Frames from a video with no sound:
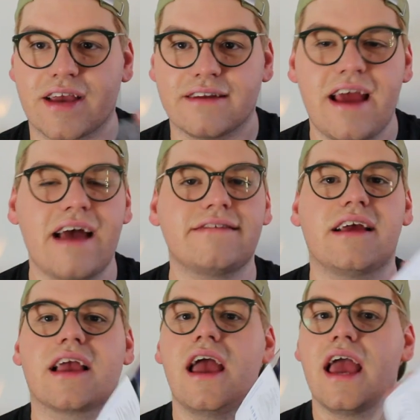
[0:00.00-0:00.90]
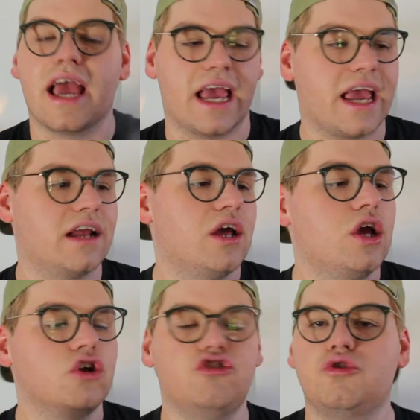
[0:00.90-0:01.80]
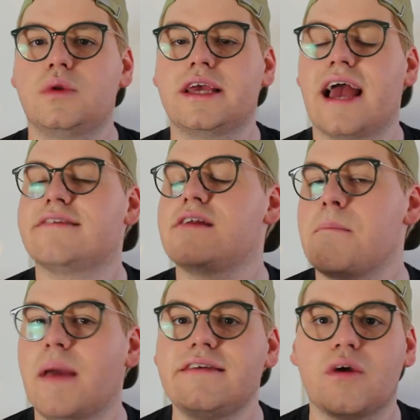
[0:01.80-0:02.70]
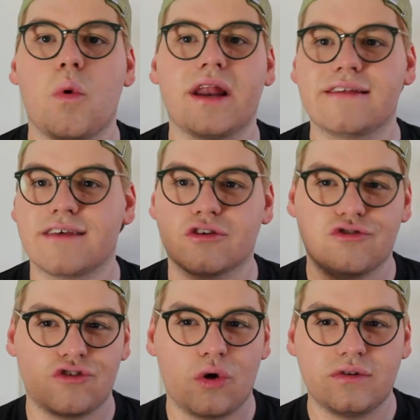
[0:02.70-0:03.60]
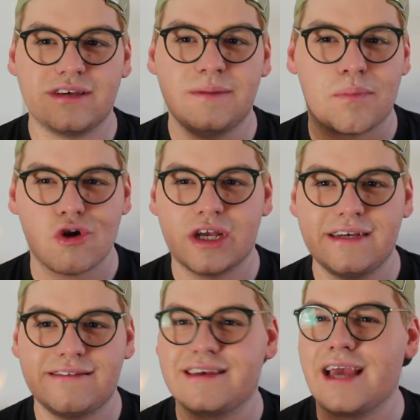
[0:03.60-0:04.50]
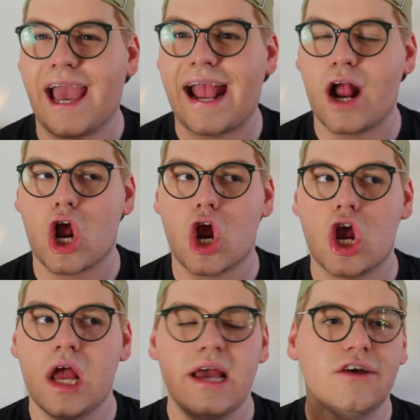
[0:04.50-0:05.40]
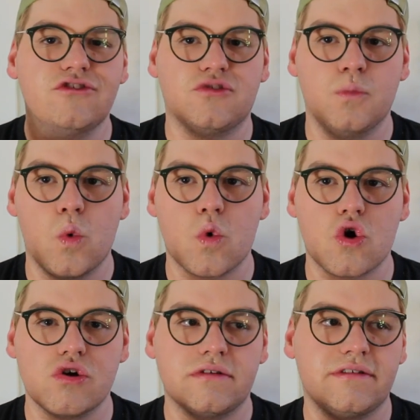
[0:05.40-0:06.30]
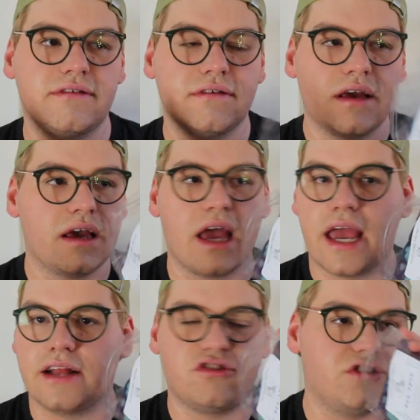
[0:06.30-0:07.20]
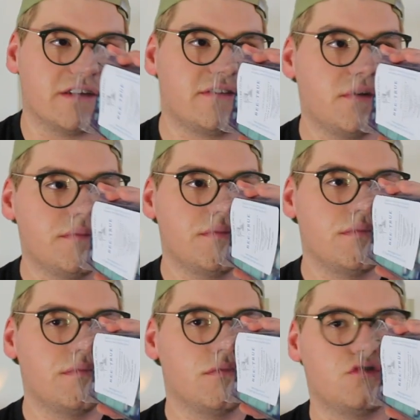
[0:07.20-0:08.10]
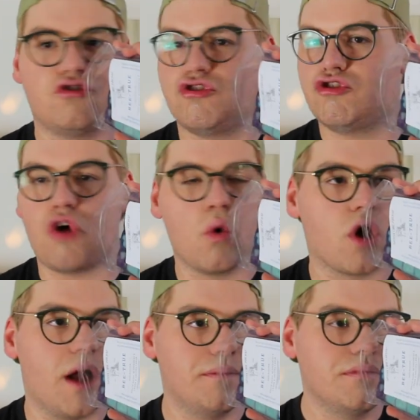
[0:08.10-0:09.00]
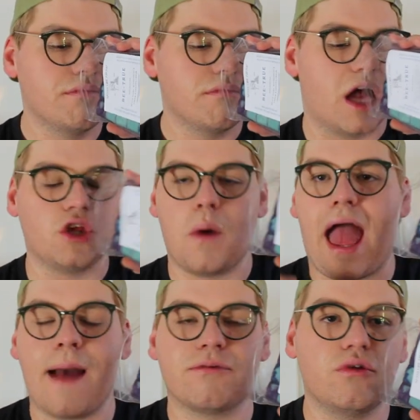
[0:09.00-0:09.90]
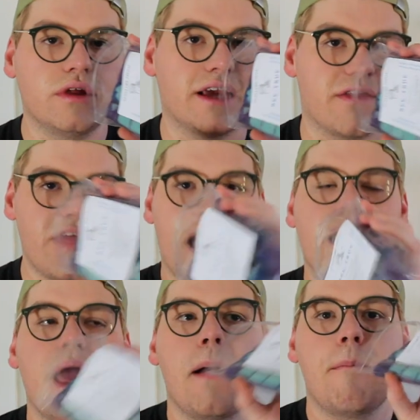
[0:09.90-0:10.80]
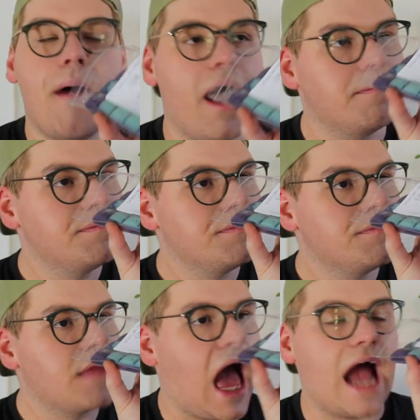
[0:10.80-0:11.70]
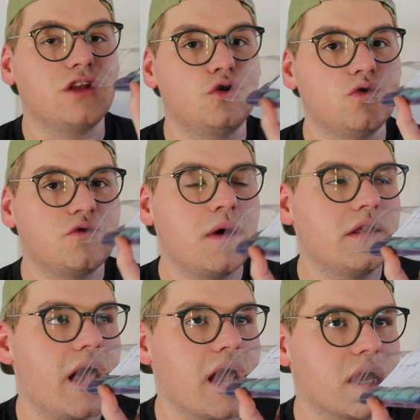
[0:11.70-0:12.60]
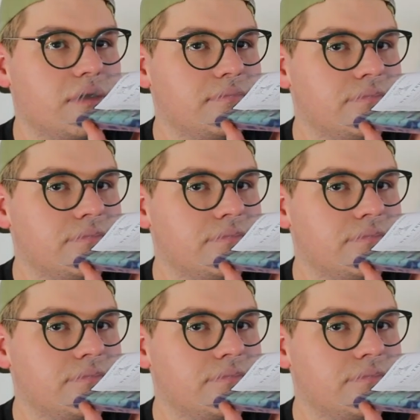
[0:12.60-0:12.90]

fantastic, and Julie has an amazing one. It's like salty, breezy air, s'mores. It's just so good, and you absolutely get that. But I do smell like,